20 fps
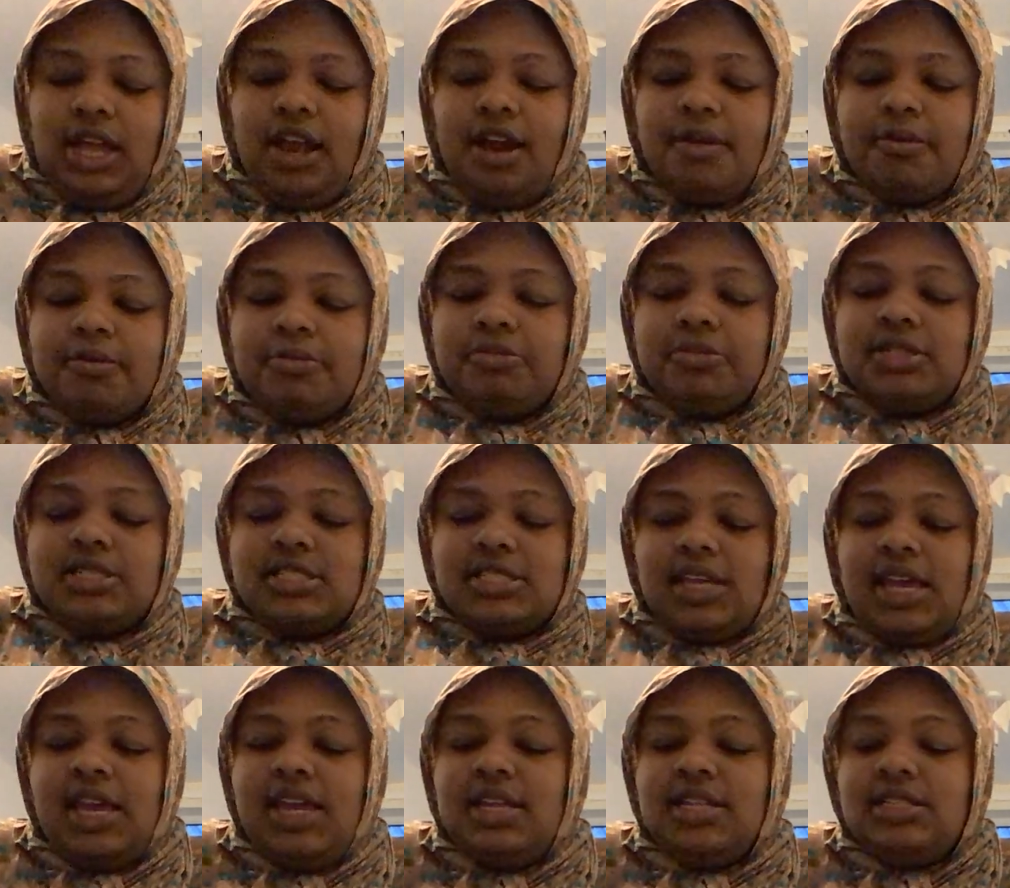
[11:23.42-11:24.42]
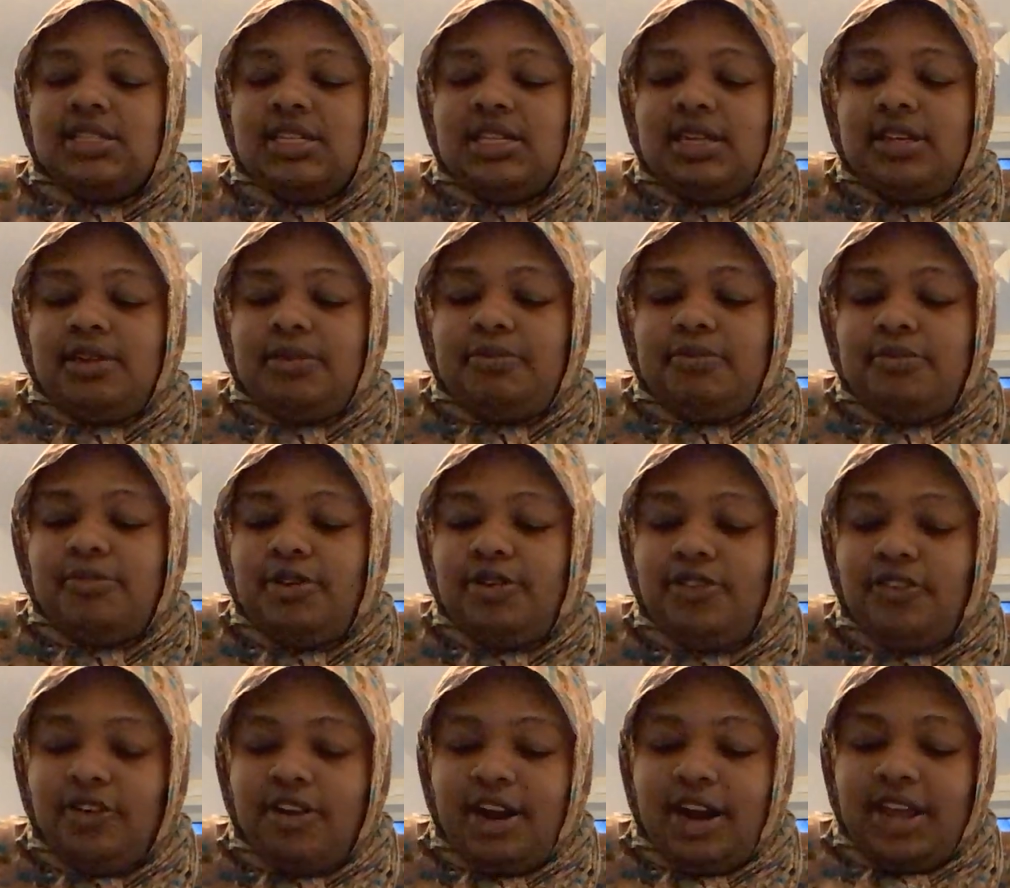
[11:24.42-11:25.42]
I remember saying to him
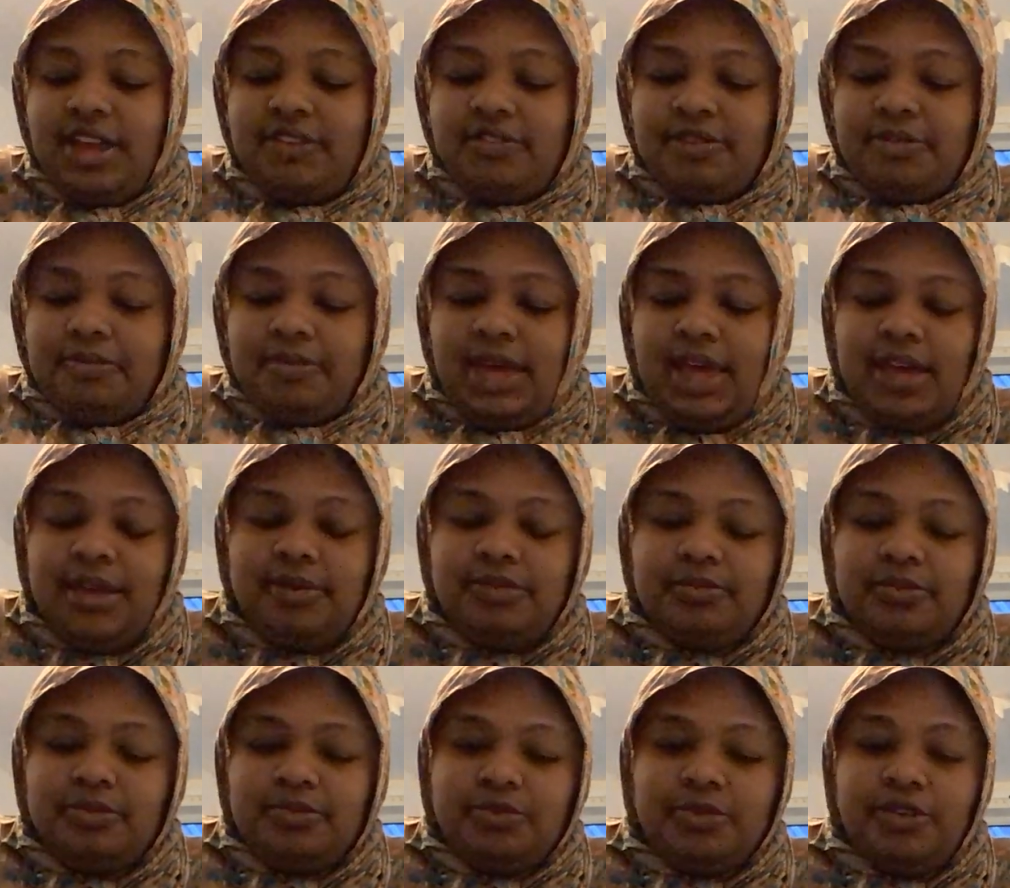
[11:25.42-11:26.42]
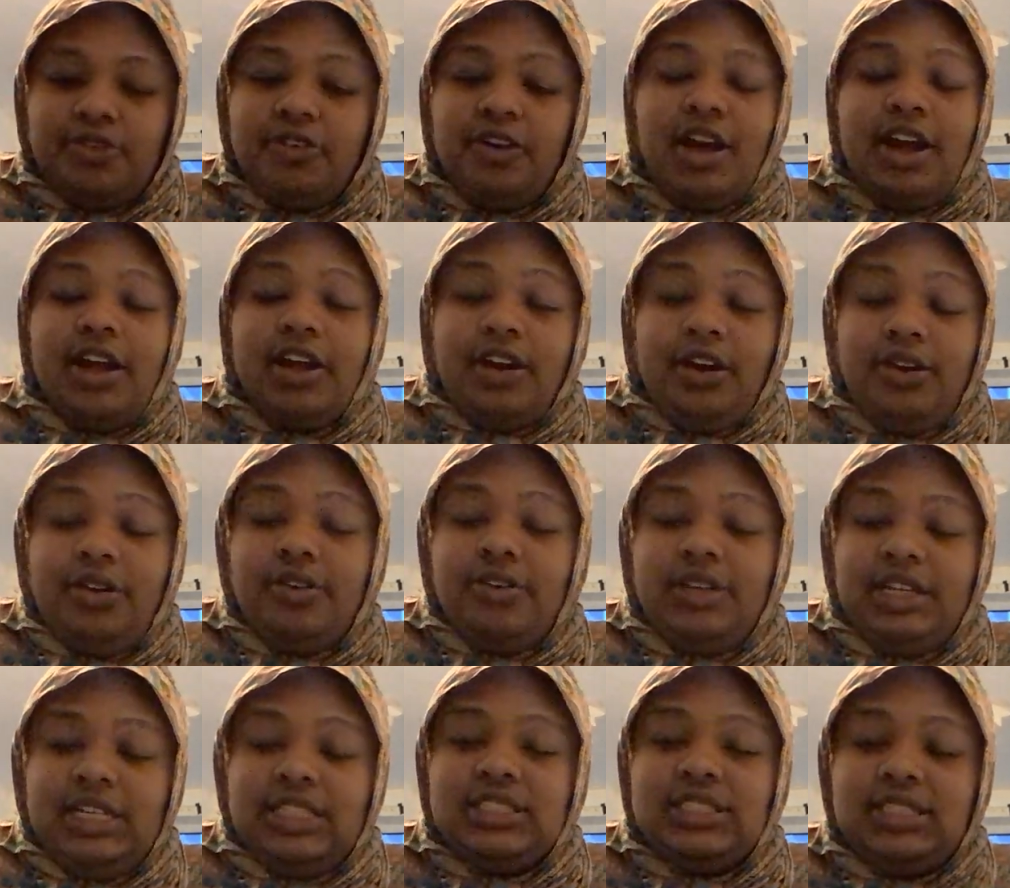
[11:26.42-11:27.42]
before I even met him, before I
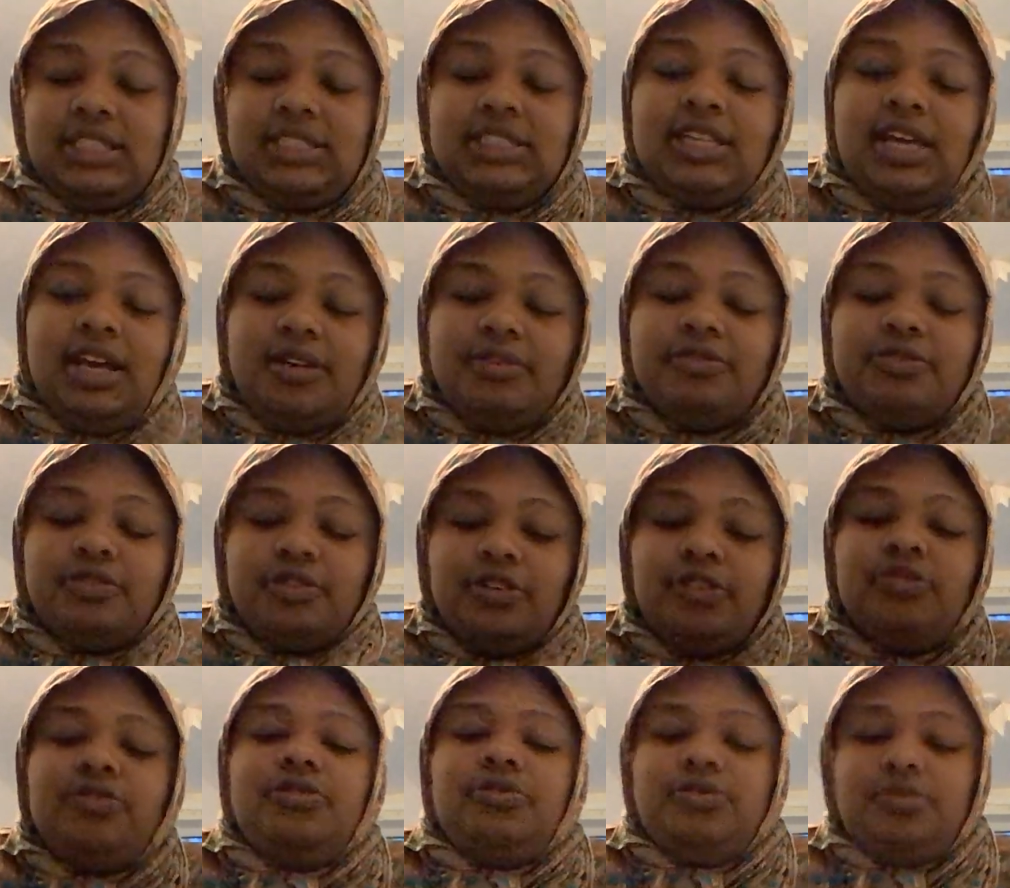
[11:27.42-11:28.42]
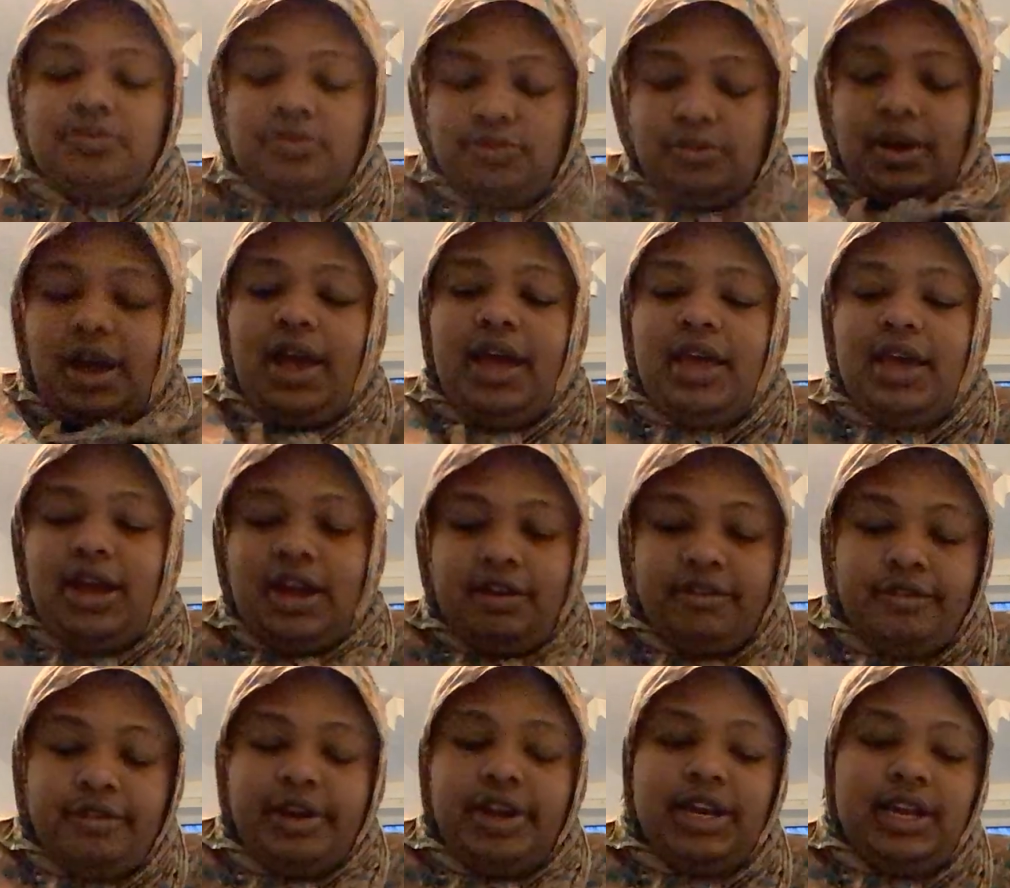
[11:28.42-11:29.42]
go into depth of why I
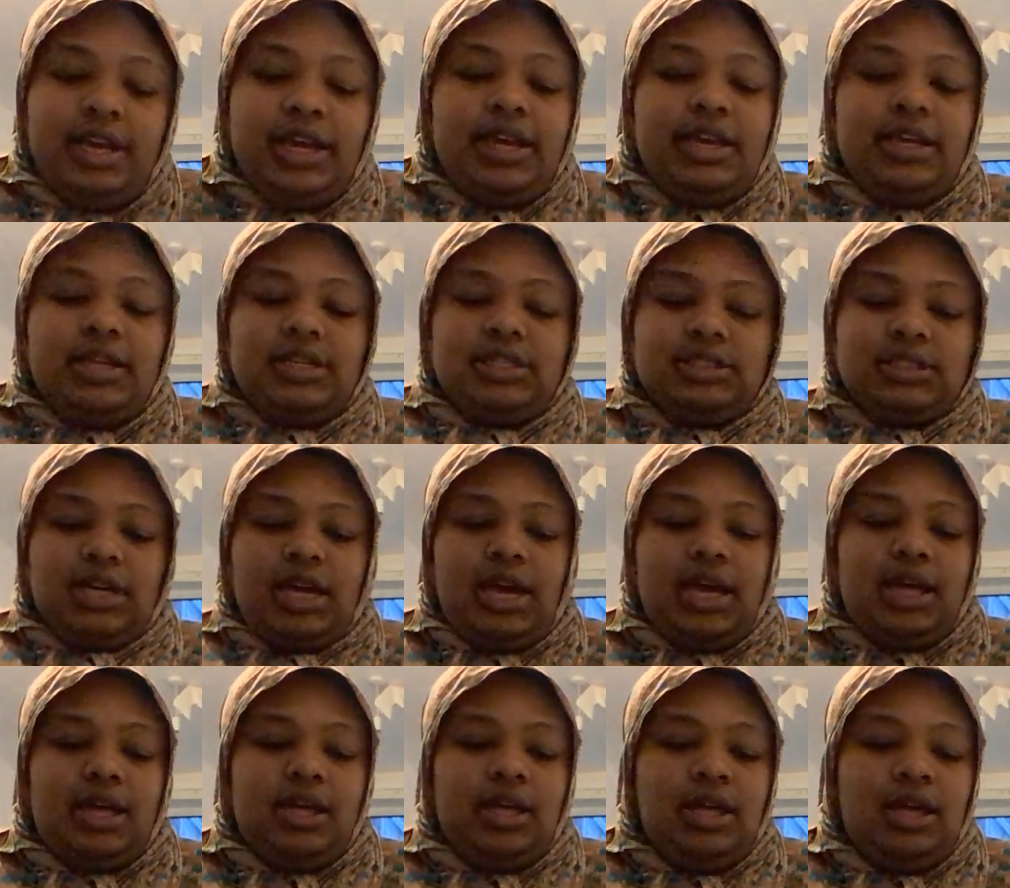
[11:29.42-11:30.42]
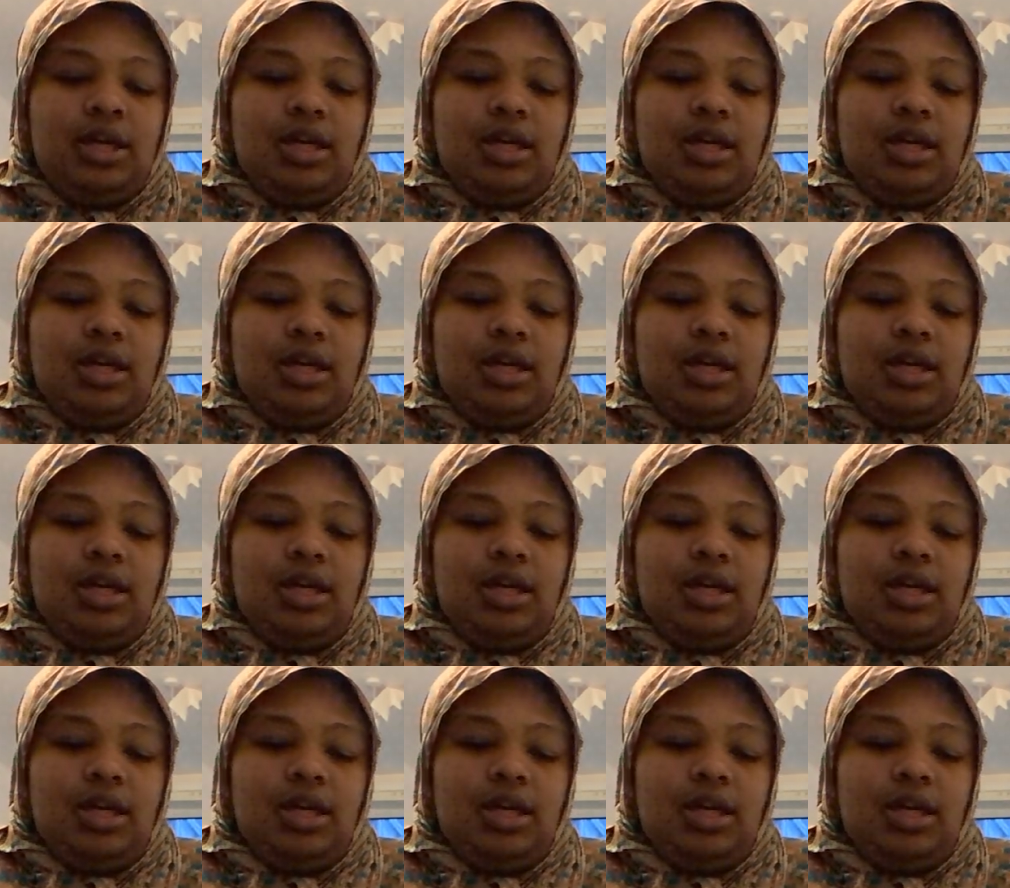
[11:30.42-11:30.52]
really hate this guy,